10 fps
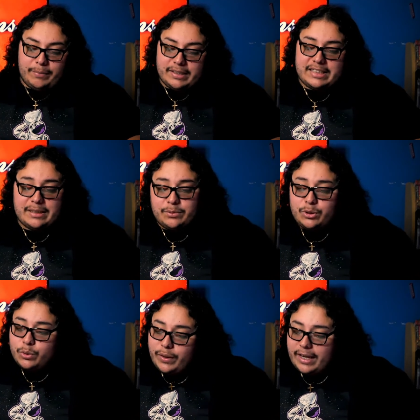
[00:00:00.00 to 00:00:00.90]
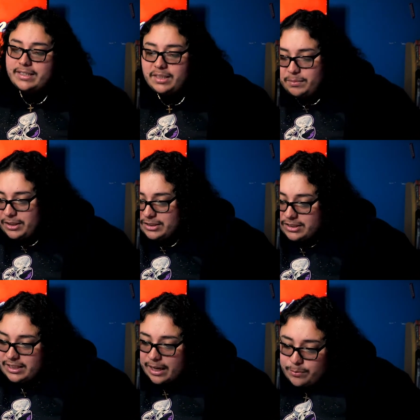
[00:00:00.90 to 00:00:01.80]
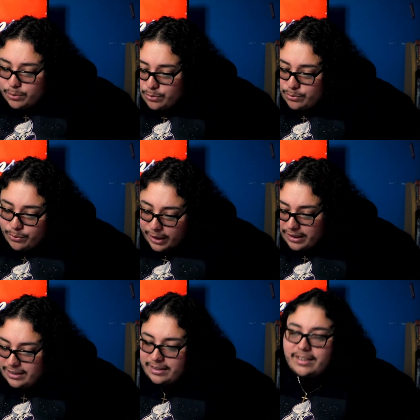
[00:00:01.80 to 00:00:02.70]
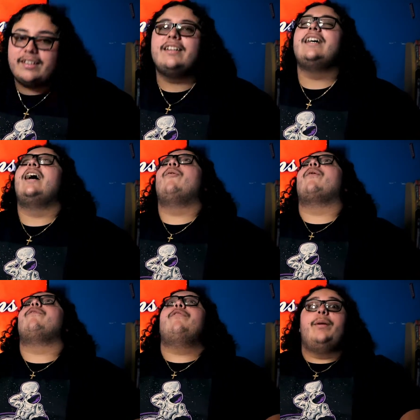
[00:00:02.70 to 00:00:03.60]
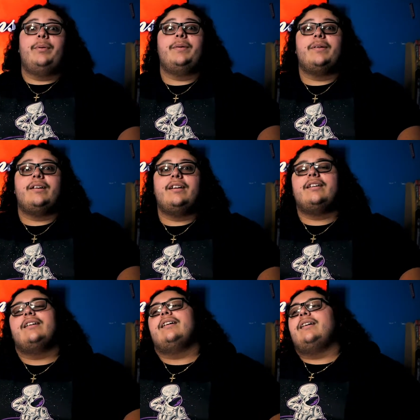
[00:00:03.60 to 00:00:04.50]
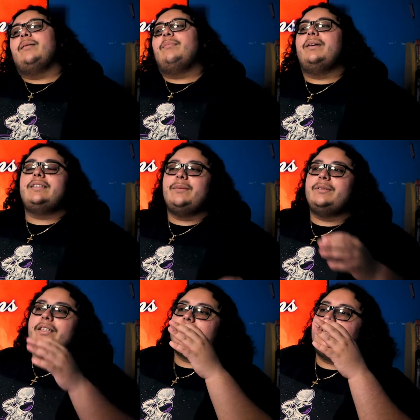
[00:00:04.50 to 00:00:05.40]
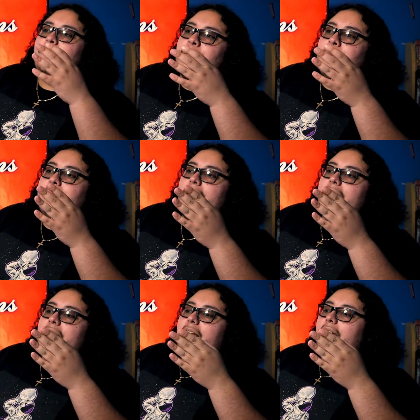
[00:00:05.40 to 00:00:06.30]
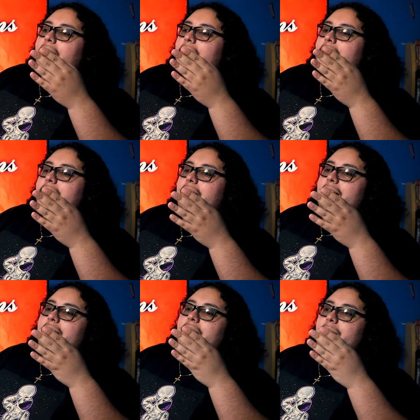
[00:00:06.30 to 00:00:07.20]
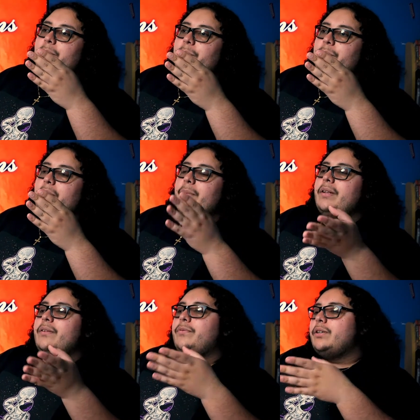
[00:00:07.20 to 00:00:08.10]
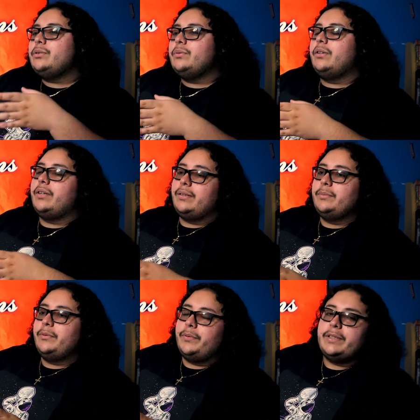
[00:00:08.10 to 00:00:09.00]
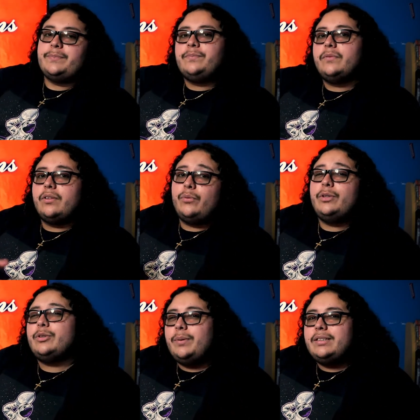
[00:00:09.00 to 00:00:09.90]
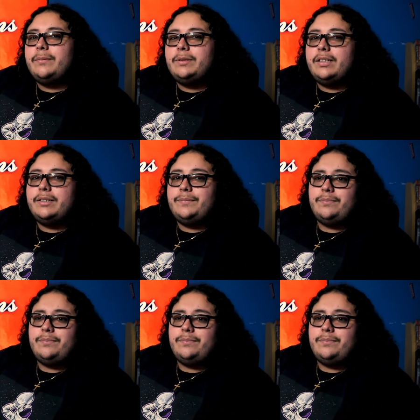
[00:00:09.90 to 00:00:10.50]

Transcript: my table. You can't see it, but there's a table right here. I want to flip it, all right? Pet Sematary had, the first, okay, let me rephrase. The original Pet Sematary,